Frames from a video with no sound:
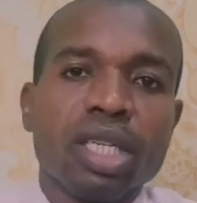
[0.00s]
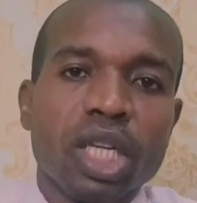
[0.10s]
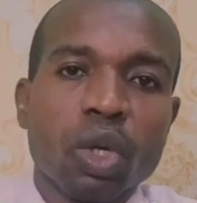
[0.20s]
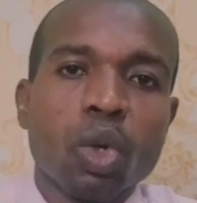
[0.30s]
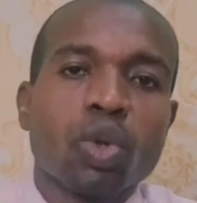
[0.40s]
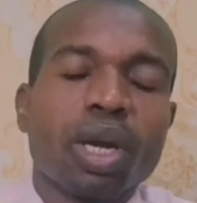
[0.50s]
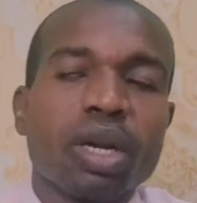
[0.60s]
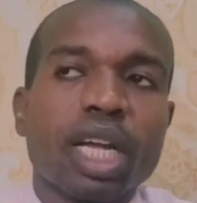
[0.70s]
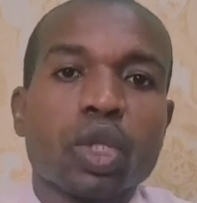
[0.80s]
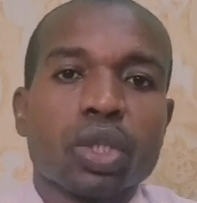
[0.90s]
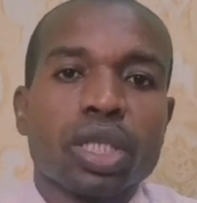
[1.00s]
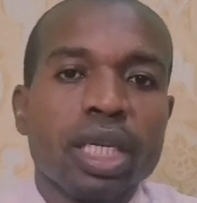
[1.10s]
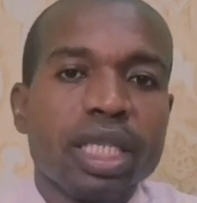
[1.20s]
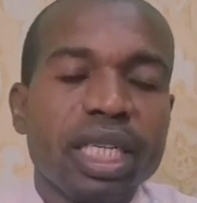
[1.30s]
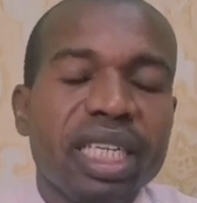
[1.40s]
They go to another church,
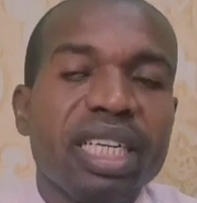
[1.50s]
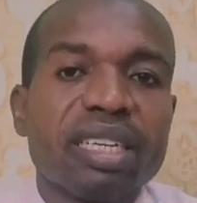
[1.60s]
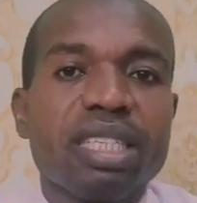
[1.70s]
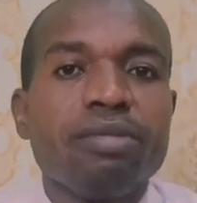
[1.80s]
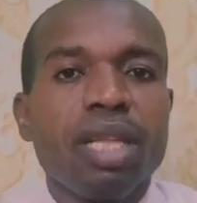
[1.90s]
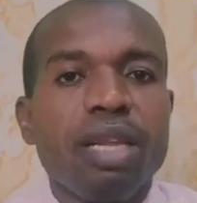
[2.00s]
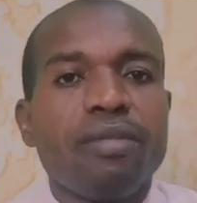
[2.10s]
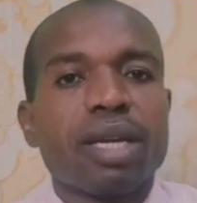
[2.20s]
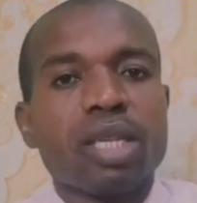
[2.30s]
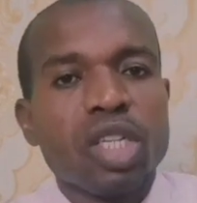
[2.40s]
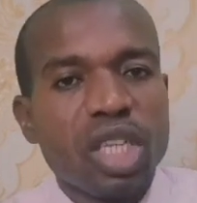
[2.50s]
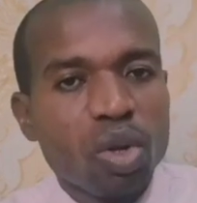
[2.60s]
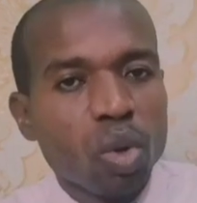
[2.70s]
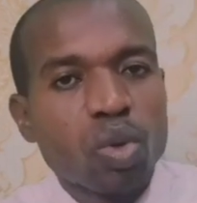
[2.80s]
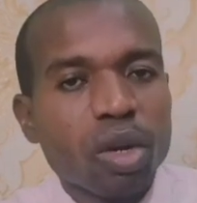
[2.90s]
they didn't receive deliverance. They
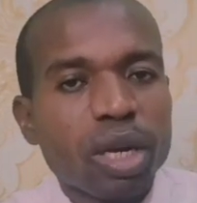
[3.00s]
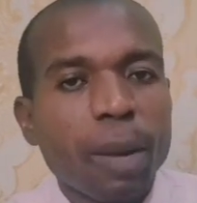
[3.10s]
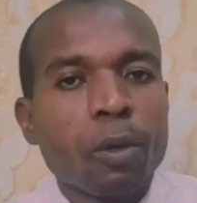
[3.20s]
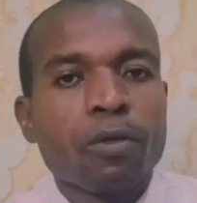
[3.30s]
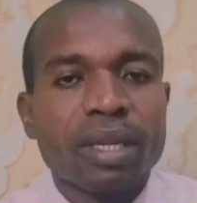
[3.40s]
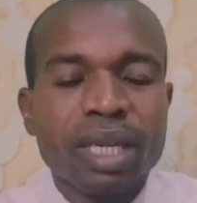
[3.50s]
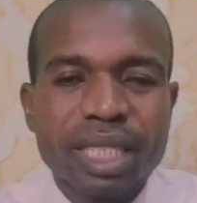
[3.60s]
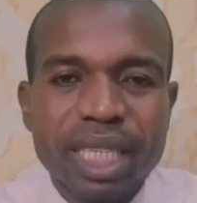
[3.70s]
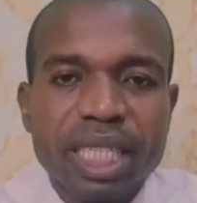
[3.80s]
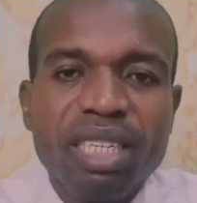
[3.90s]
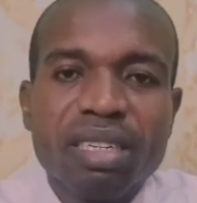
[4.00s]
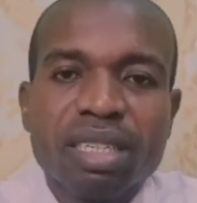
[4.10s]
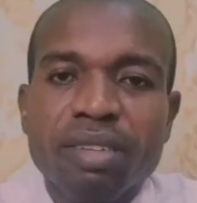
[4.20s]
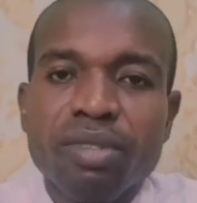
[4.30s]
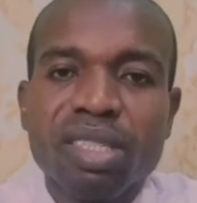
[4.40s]
go to another prophet, they didn't
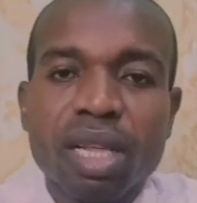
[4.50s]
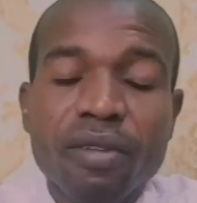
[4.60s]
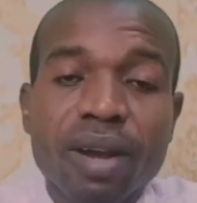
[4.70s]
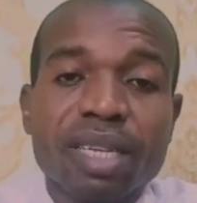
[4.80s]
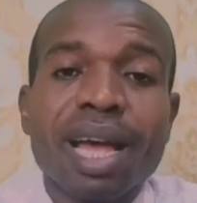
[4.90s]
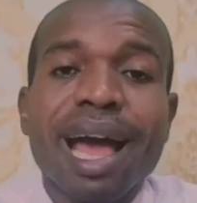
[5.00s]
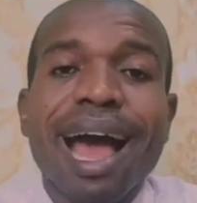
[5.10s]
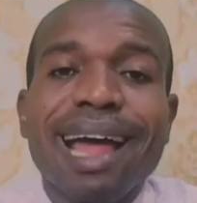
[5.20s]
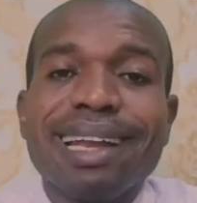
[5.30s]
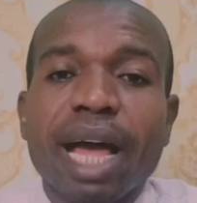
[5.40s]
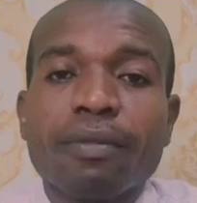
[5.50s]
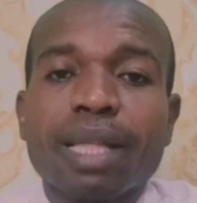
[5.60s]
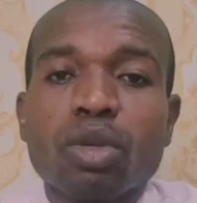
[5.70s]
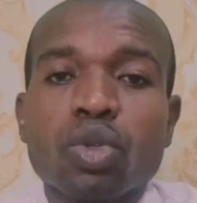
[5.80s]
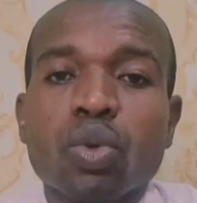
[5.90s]
receive deliverance. And
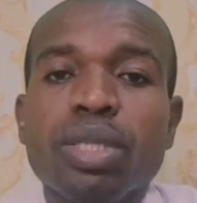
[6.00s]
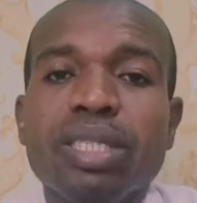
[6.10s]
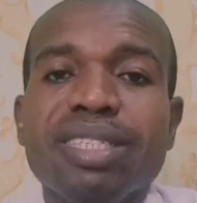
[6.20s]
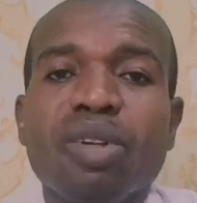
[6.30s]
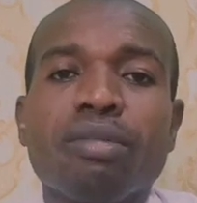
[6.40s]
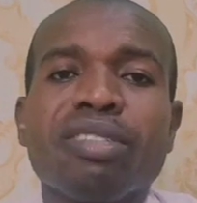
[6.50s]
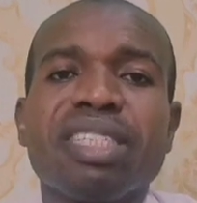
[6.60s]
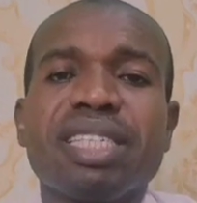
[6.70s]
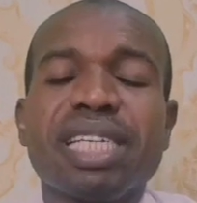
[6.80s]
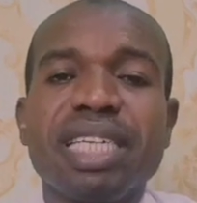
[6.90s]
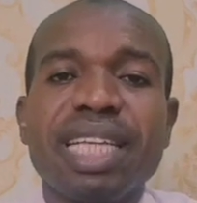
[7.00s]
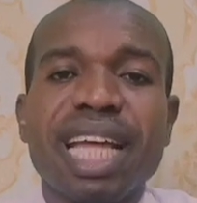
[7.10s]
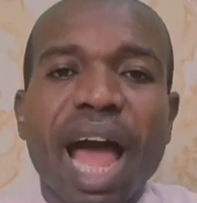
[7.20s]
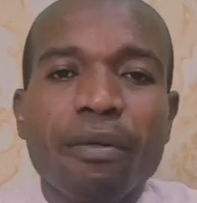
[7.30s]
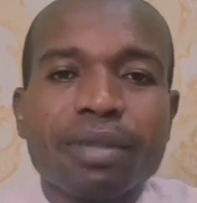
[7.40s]
after sowing of the
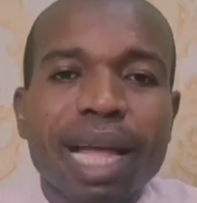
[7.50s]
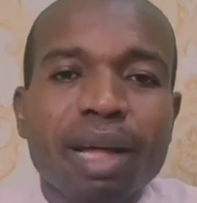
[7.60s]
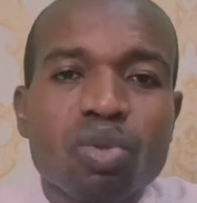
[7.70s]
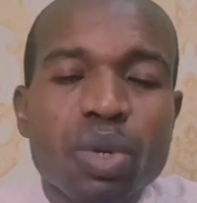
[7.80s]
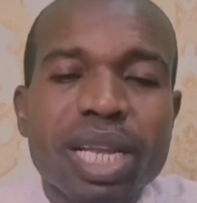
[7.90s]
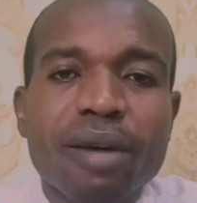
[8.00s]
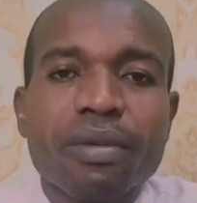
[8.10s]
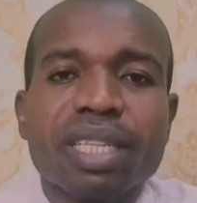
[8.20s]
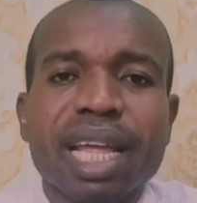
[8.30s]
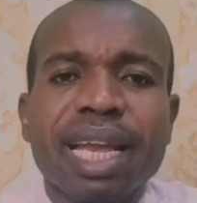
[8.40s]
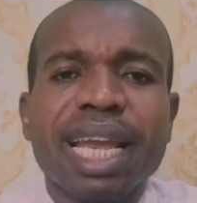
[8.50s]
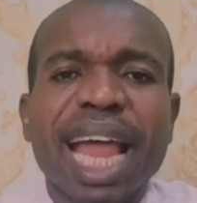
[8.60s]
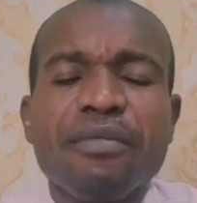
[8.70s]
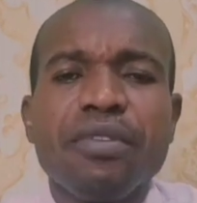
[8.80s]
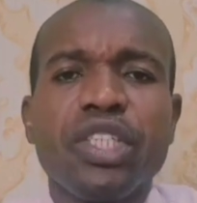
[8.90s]
seed, after doing everything,
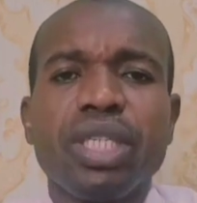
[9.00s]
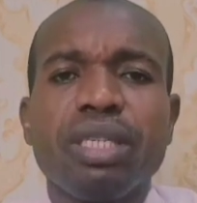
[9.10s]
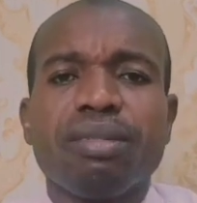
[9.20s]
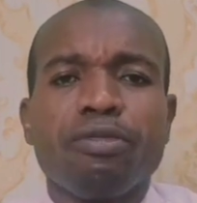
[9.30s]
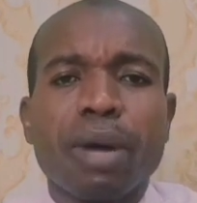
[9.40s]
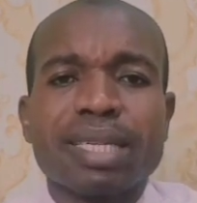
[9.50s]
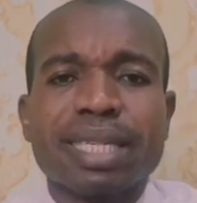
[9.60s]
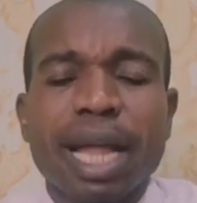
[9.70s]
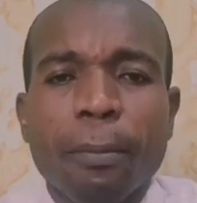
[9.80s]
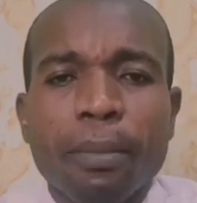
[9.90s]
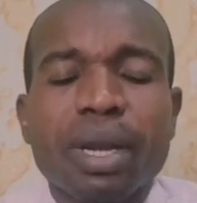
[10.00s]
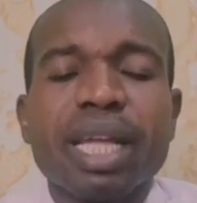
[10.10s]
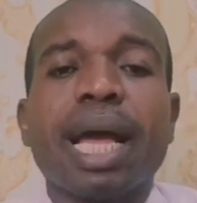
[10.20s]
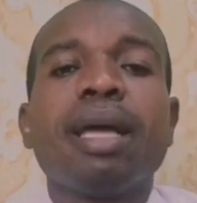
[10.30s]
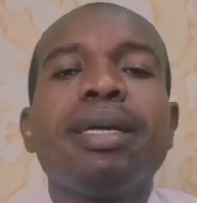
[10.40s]
night vigil, fasting and
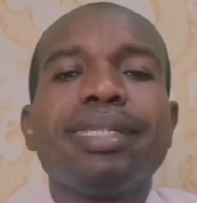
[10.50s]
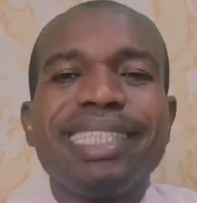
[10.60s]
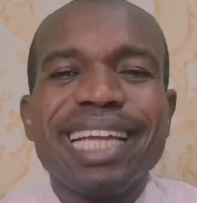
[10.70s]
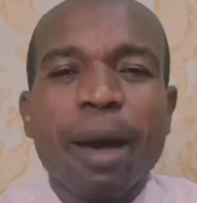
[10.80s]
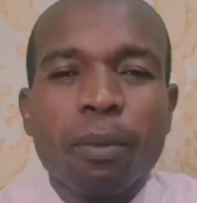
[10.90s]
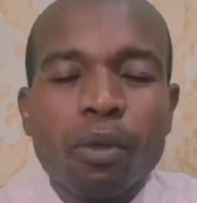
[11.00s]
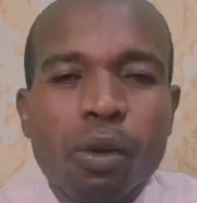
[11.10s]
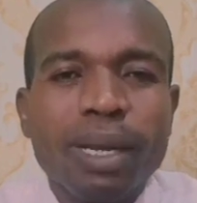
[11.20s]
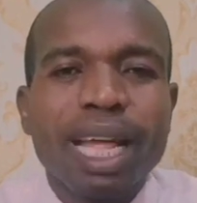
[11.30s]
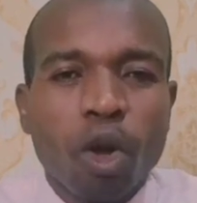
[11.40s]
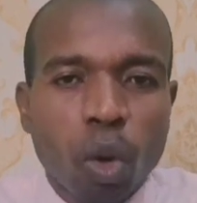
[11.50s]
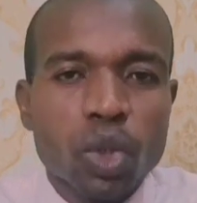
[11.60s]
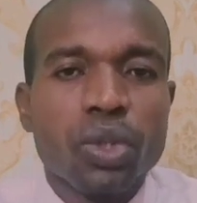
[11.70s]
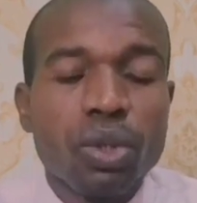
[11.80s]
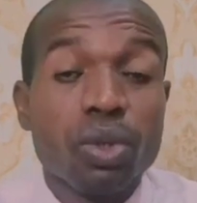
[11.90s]
prayer, their problem
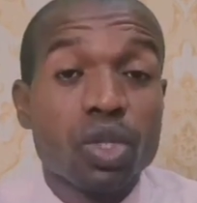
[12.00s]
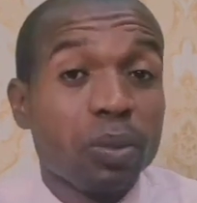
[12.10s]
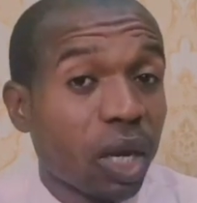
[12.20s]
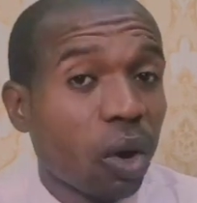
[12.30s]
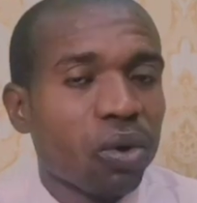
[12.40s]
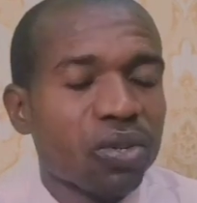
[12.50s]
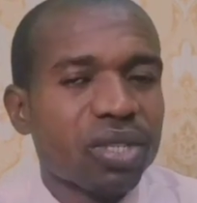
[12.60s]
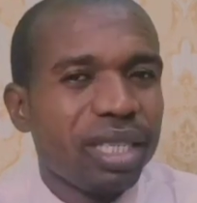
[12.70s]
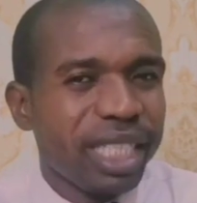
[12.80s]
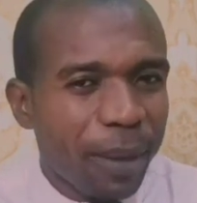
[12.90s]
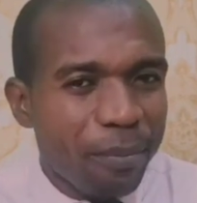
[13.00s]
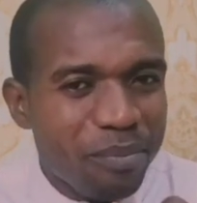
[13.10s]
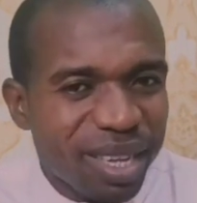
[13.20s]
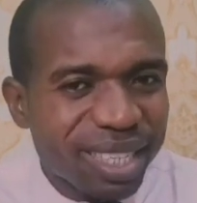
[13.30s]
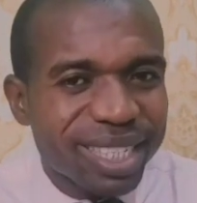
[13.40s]
continues because they
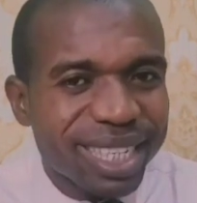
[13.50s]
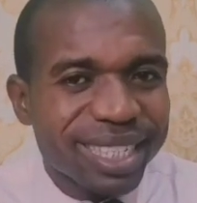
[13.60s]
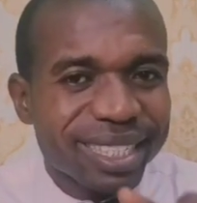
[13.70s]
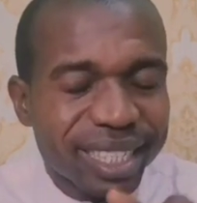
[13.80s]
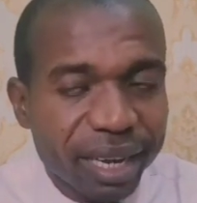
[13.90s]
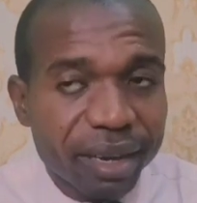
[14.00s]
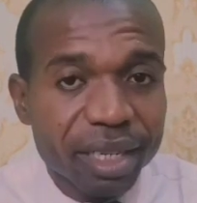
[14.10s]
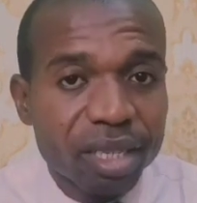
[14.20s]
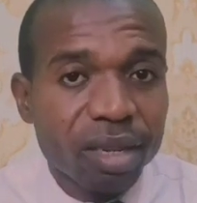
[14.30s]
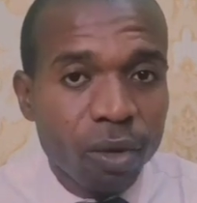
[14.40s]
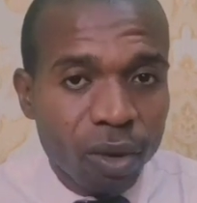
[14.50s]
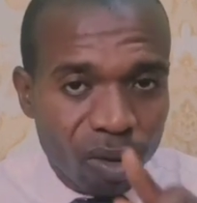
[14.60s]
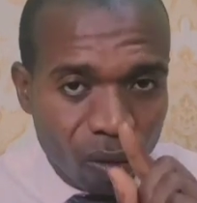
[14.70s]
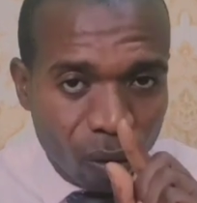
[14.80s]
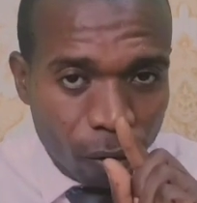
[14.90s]
miss the secret
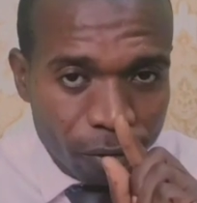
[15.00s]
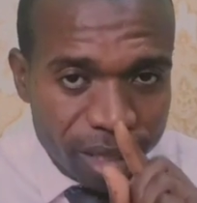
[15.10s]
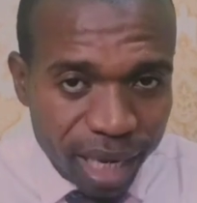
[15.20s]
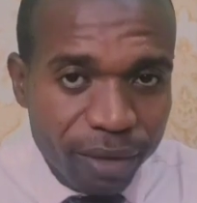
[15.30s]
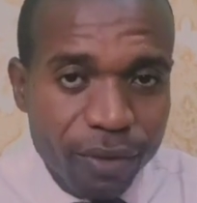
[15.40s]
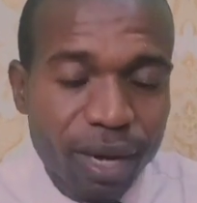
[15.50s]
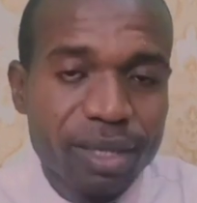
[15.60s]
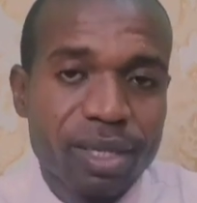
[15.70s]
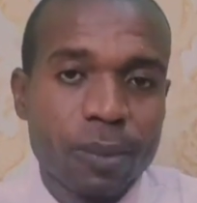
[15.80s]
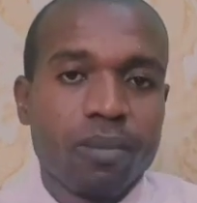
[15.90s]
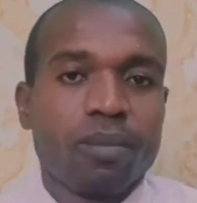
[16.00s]
of deliverance.